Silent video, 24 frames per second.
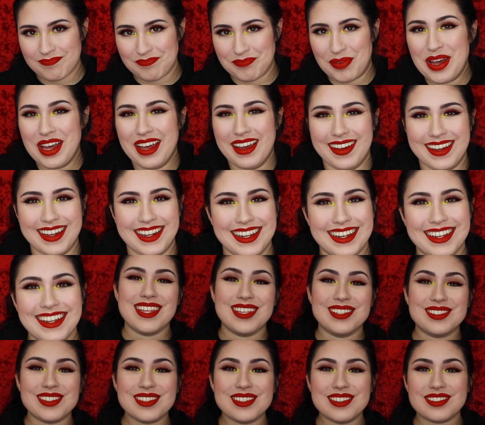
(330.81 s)
but
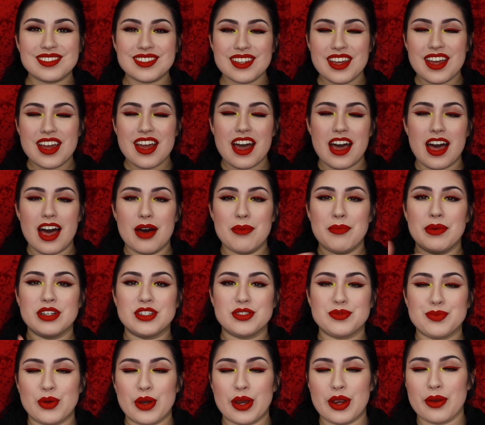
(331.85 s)
this is a
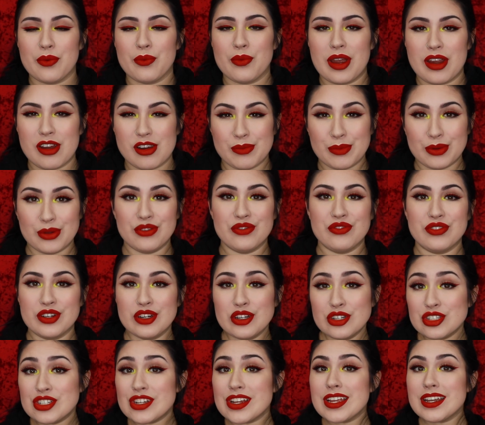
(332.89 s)
much more wearable
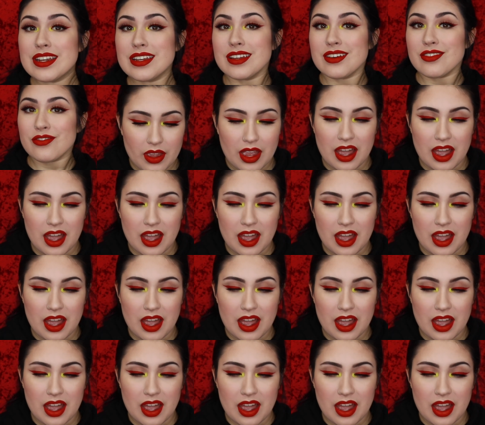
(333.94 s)
version.